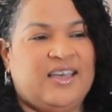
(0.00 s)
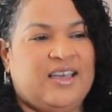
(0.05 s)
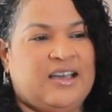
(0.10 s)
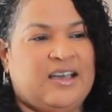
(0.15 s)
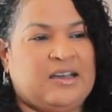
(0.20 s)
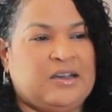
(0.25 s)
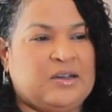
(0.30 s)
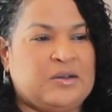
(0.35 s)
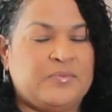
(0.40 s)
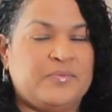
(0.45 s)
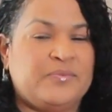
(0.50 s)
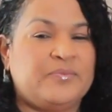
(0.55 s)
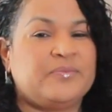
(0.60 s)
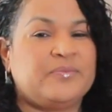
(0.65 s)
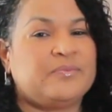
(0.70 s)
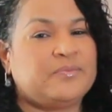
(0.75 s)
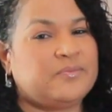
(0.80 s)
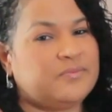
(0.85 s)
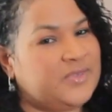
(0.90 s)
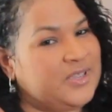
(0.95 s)

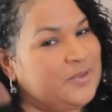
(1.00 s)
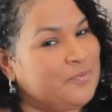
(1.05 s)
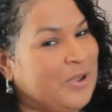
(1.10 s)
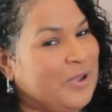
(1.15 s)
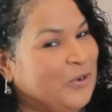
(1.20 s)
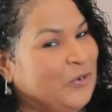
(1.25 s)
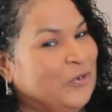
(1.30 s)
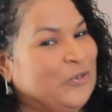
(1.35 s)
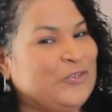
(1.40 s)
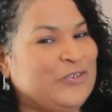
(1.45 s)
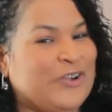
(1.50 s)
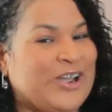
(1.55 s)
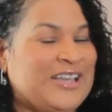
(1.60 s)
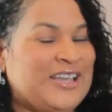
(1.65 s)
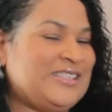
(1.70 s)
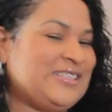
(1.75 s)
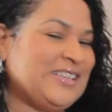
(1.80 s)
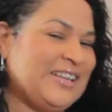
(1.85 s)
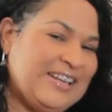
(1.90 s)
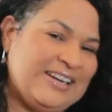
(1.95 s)
In my own
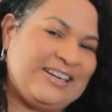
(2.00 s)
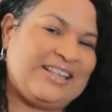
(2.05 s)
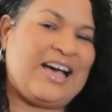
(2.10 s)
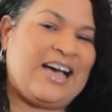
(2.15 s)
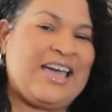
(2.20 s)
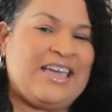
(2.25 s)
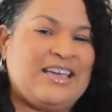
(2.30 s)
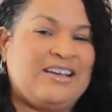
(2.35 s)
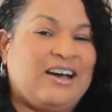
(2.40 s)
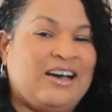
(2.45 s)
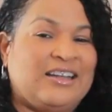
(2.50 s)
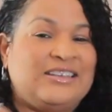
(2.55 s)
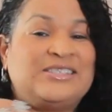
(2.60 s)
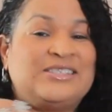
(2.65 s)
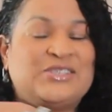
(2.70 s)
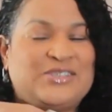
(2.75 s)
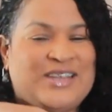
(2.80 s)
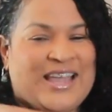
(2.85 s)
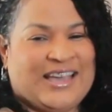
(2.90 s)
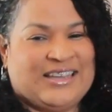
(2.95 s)
right, a little icon
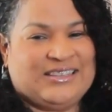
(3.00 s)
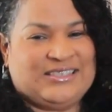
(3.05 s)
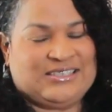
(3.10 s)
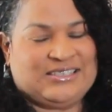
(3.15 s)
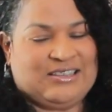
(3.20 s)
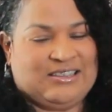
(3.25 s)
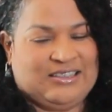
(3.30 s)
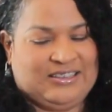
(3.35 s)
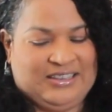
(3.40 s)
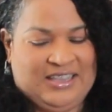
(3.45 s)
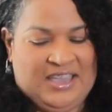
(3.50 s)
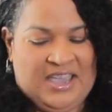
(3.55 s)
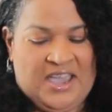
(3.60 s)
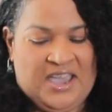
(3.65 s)
to dancehall.